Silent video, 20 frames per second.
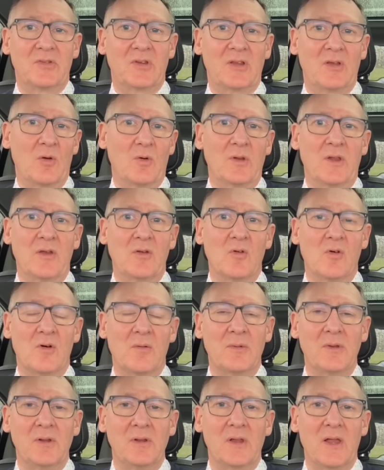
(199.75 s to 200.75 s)
call it
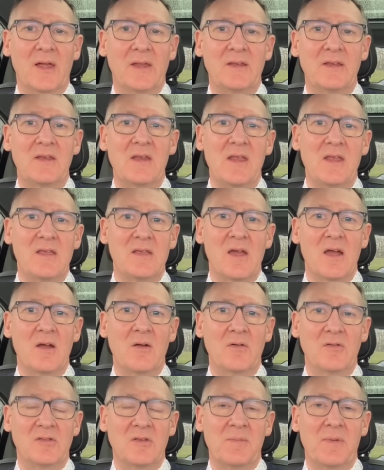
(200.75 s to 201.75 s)
normal, and in eco
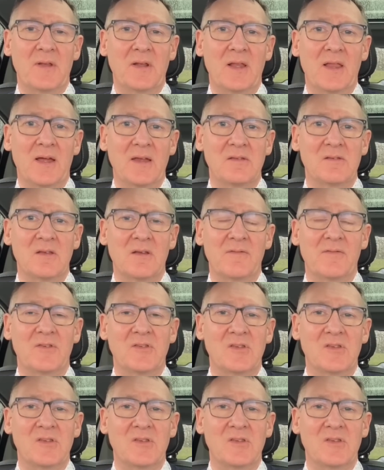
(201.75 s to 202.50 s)
it's a bit lighter for,